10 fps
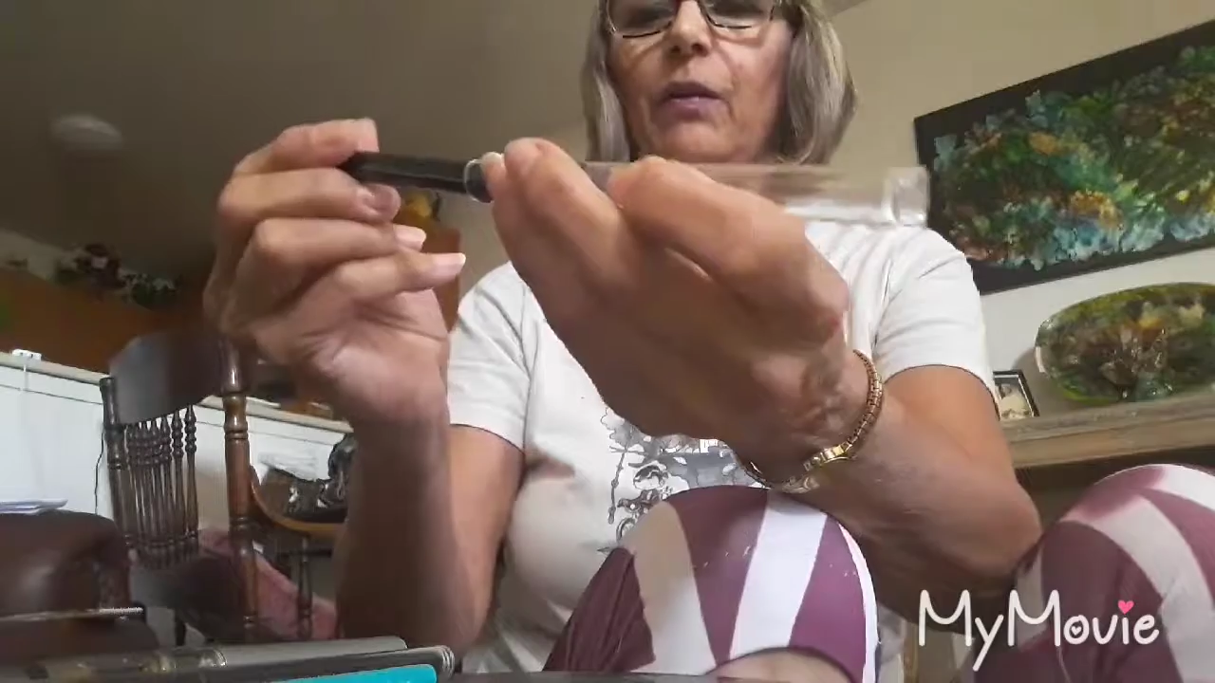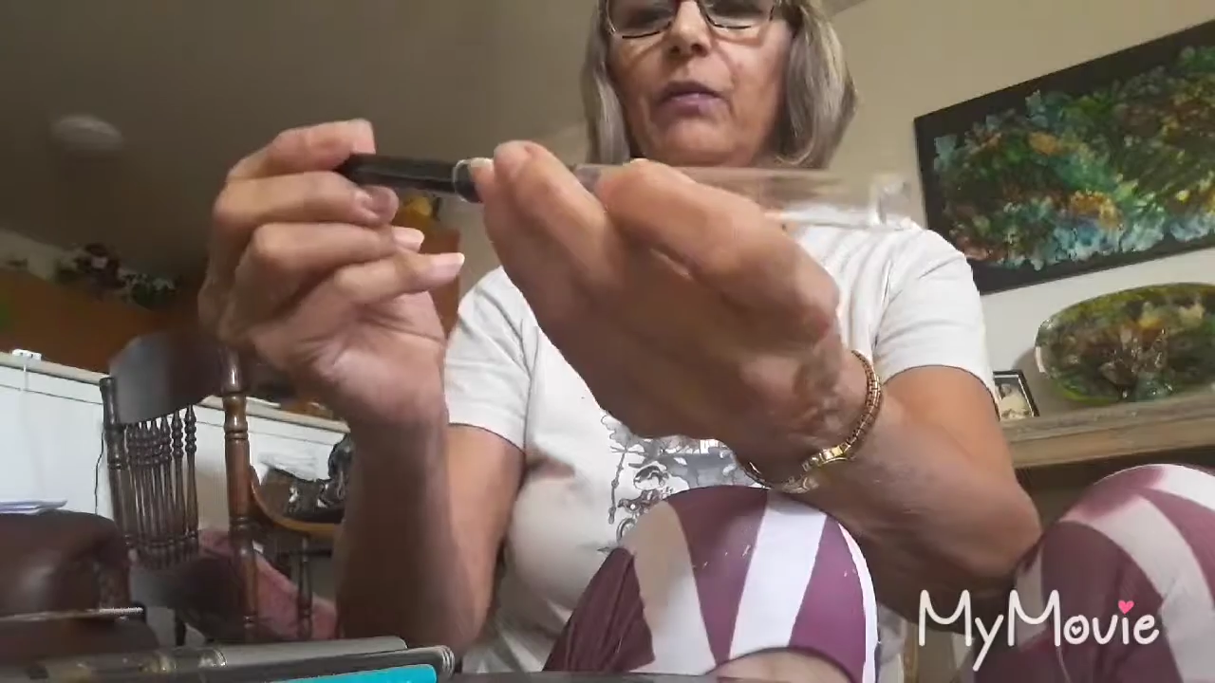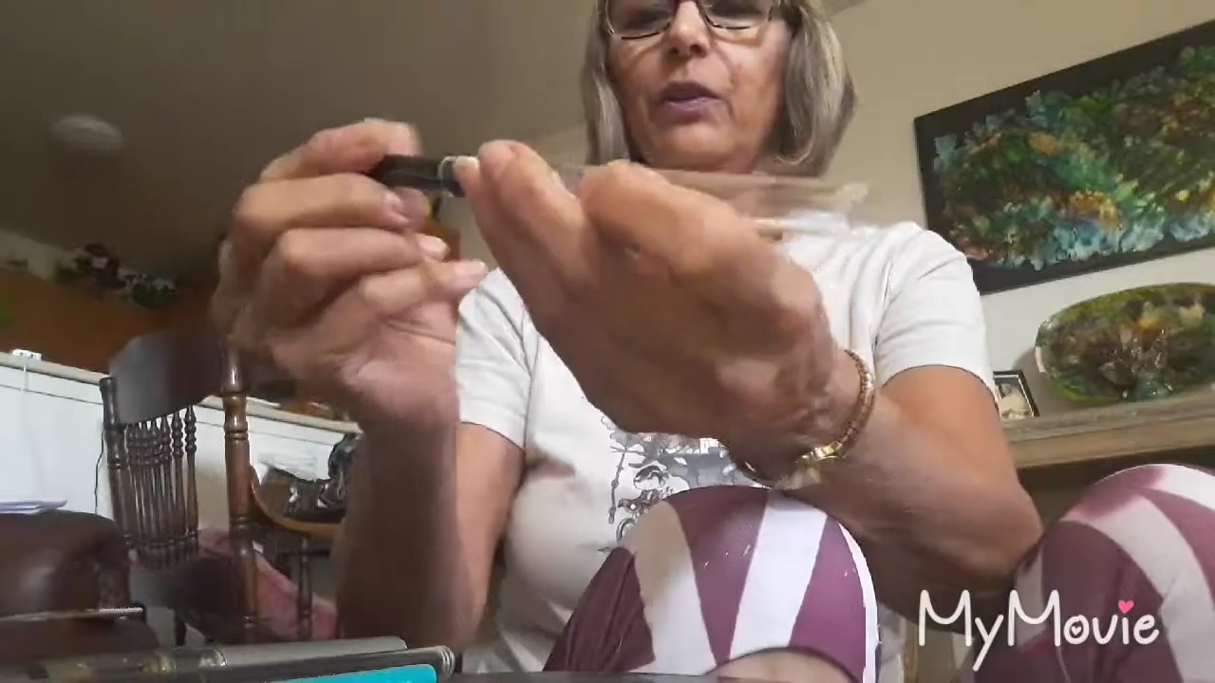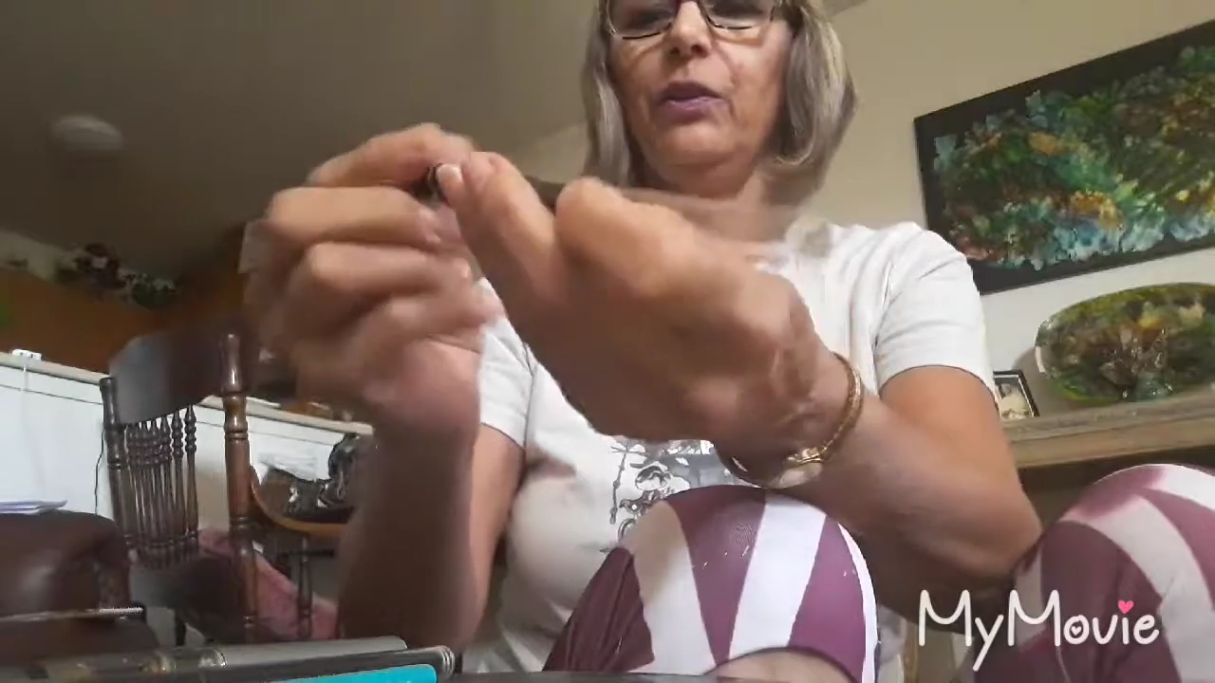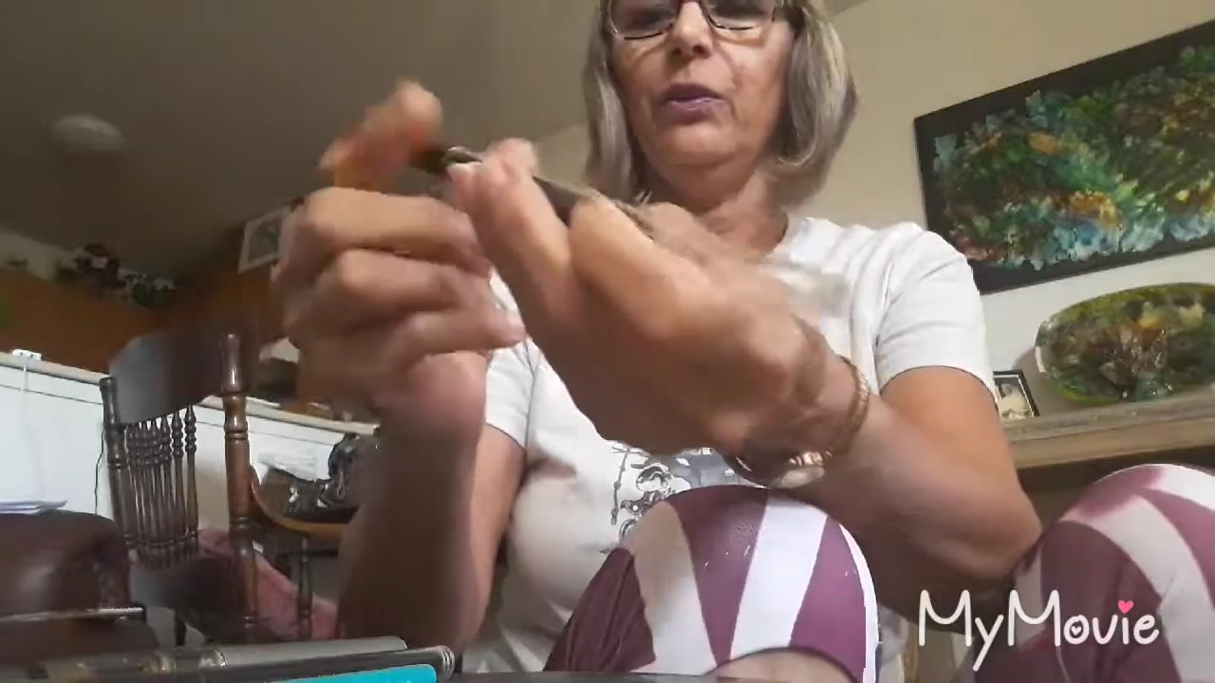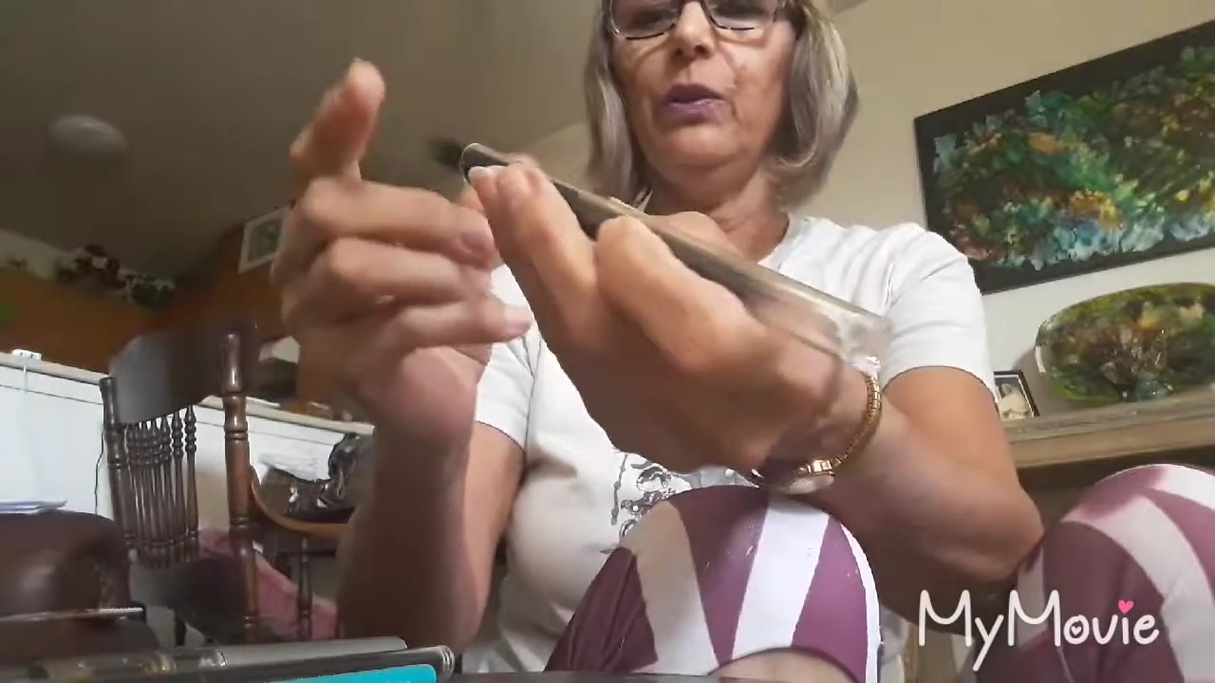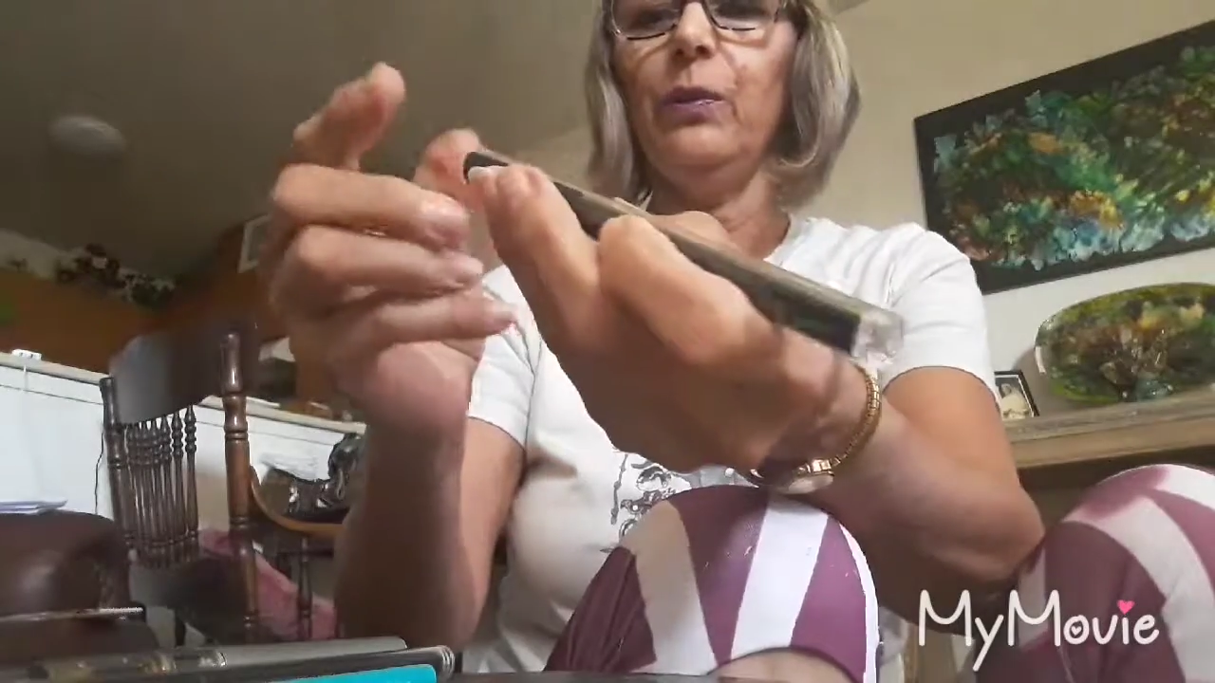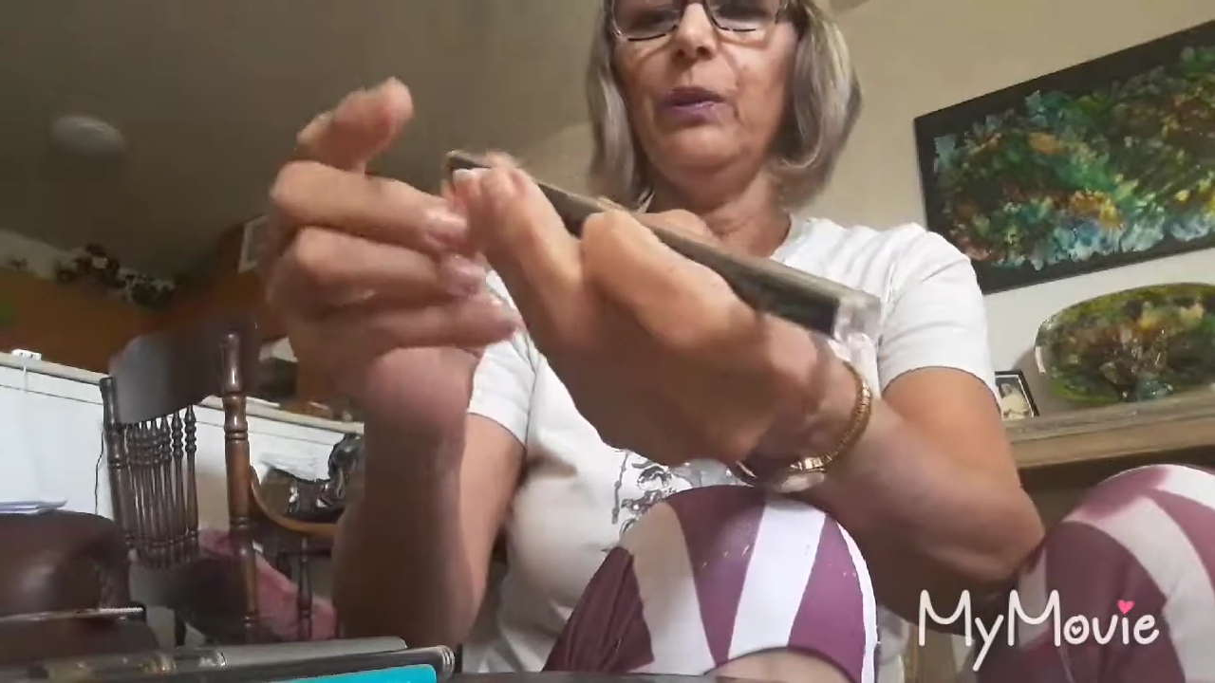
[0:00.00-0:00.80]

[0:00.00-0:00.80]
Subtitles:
Of the two,